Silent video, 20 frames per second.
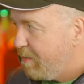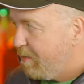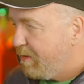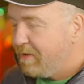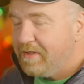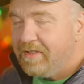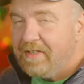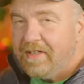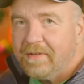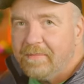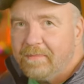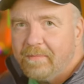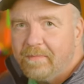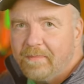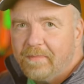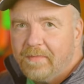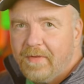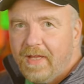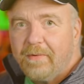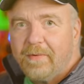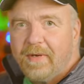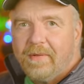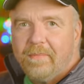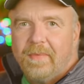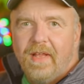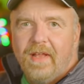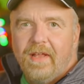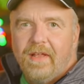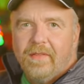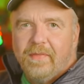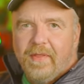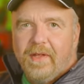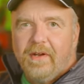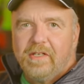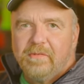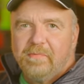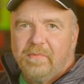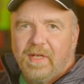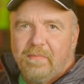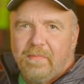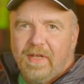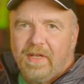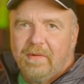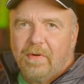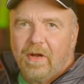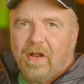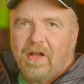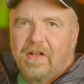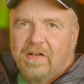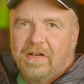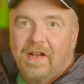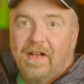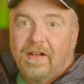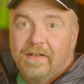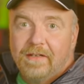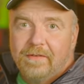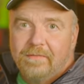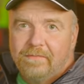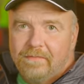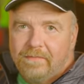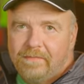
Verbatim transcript: PC. Anyway, there's my big block clock.